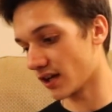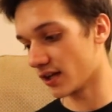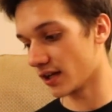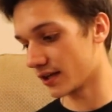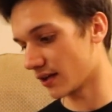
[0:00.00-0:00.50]

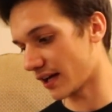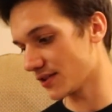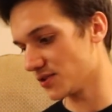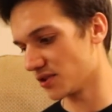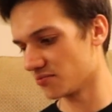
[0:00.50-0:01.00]
like, I
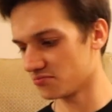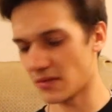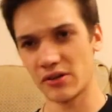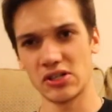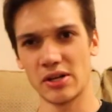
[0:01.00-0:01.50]
guess you could
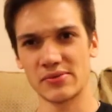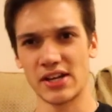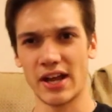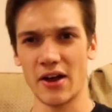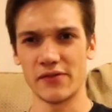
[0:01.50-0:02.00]
mount it
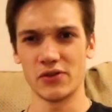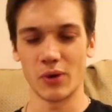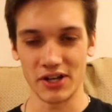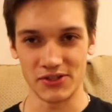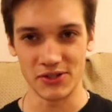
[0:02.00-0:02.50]
upside down if you
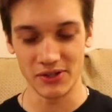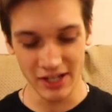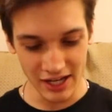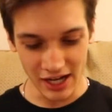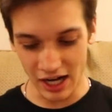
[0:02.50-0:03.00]
wanted to.
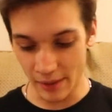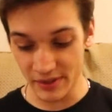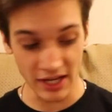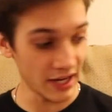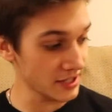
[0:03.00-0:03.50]
But
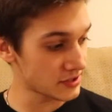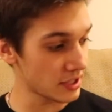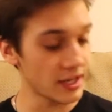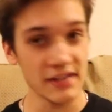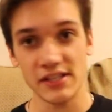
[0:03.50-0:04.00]
yeah, it
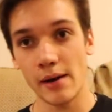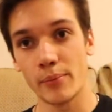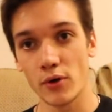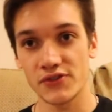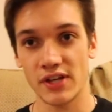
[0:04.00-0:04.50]
has that on
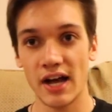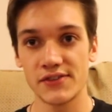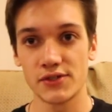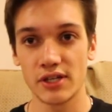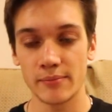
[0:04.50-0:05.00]
both
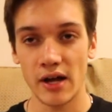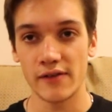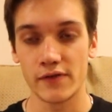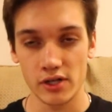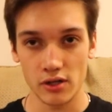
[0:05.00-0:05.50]
sides, so you can mount
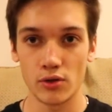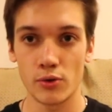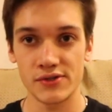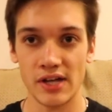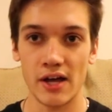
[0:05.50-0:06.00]
it vertical,
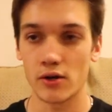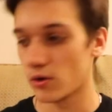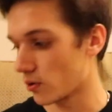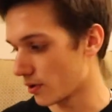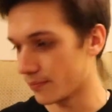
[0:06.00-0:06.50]
horizontal,
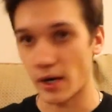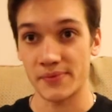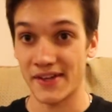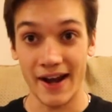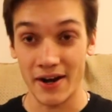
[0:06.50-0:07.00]
or
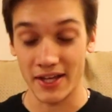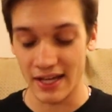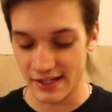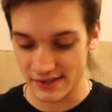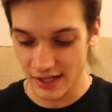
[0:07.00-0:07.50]
upside down, I
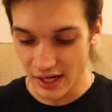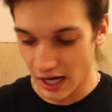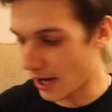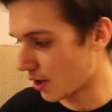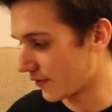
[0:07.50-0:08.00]
guess.
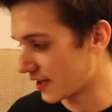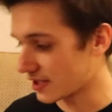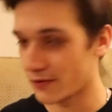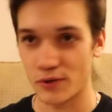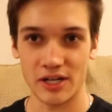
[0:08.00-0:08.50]
I don't know if that's
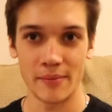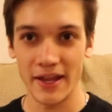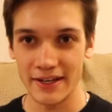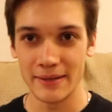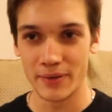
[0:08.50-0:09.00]
even
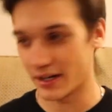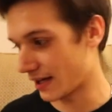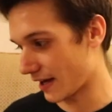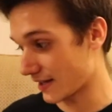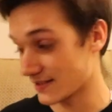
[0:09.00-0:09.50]
recommended,
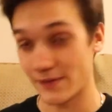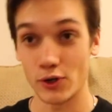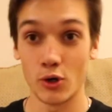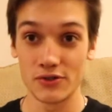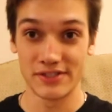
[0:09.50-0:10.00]
but I guess they have the
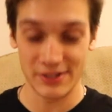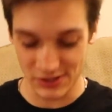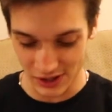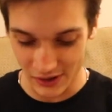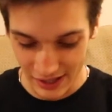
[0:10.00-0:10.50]
holes there.
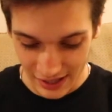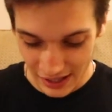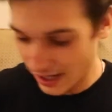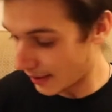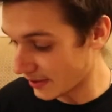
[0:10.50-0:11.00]
So
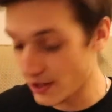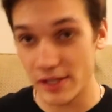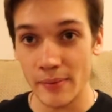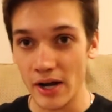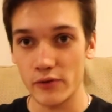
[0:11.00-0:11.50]
yeah, you
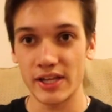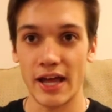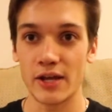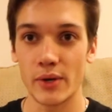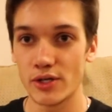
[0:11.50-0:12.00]
can mount it really
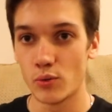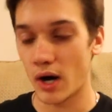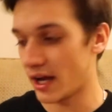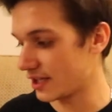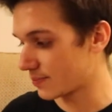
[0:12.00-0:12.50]
any way you
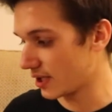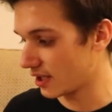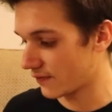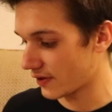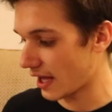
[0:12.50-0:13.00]
want. It's pretty
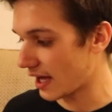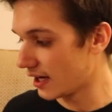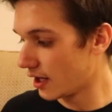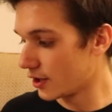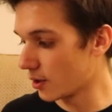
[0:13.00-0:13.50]
good for
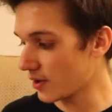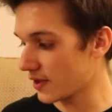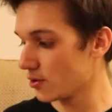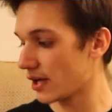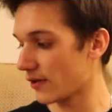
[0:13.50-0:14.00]
that. The only
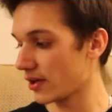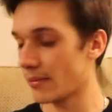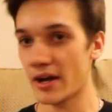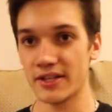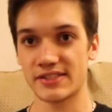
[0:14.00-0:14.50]
thing you can't really
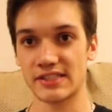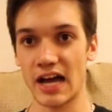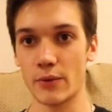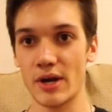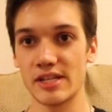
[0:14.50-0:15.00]
mount it is
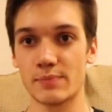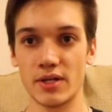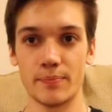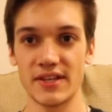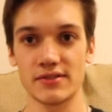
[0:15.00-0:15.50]
sideways,
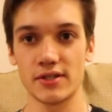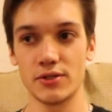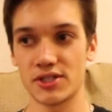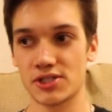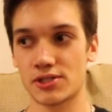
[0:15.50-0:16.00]
but basically you
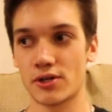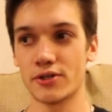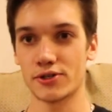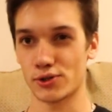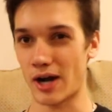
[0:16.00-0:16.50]
can just turn
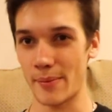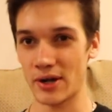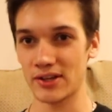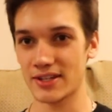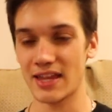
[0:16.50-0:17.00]
your
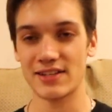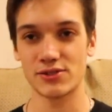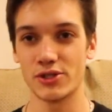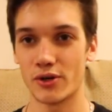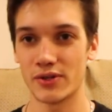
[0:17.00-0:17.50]
tripod like that,
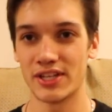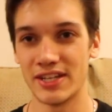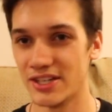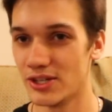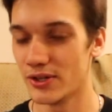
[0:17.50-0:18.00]
so you don't really
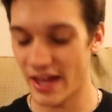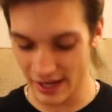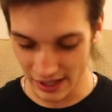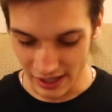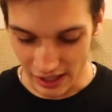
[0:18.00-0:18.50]
need to do
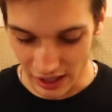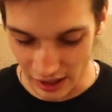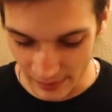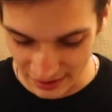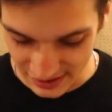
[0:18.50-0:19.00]
that.
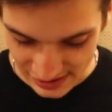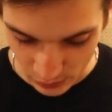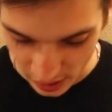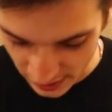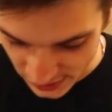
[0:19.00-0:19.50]
And let's see,
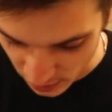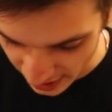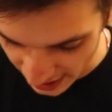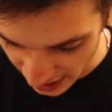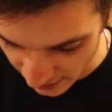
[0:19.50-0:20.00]
what else do I
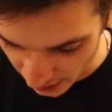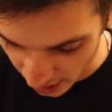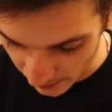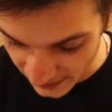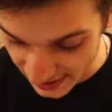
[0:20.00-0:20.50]
have?
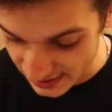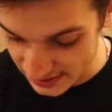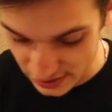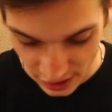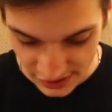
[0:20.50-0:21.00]

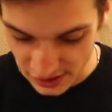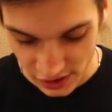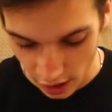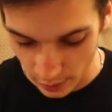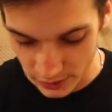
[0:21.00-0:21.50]
So yeah, it doesn't
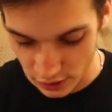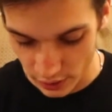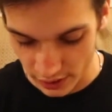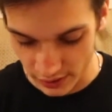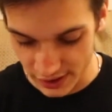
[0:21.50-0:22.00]
come with the
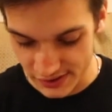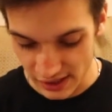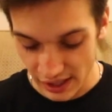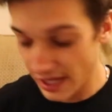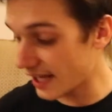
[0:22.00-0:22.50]
quick release.
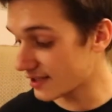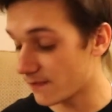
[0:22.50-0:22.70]
It has a